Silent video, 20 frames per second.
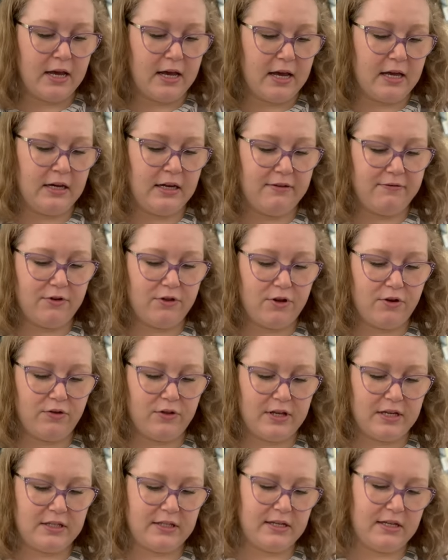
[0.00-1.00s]
And even though
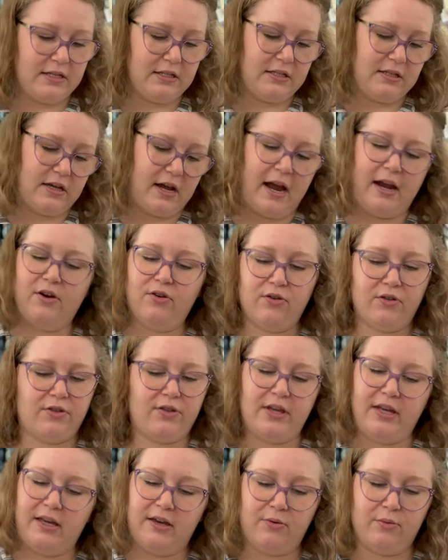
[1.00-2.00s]
this is, I don't
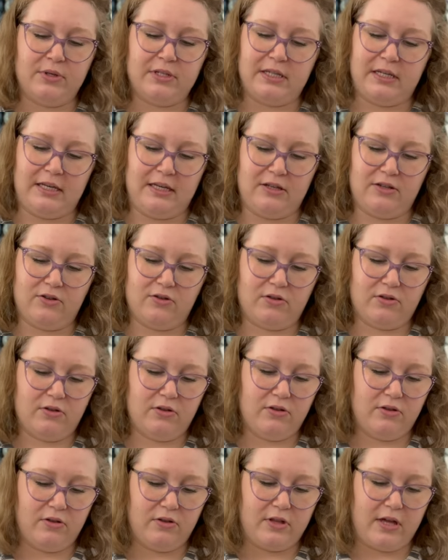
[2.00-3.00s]
think it was
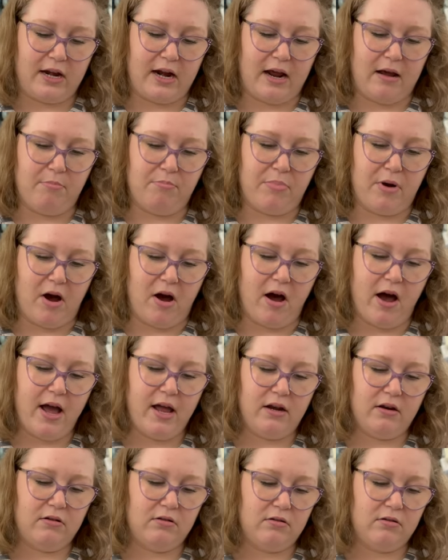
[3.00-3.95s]
easel that I bought.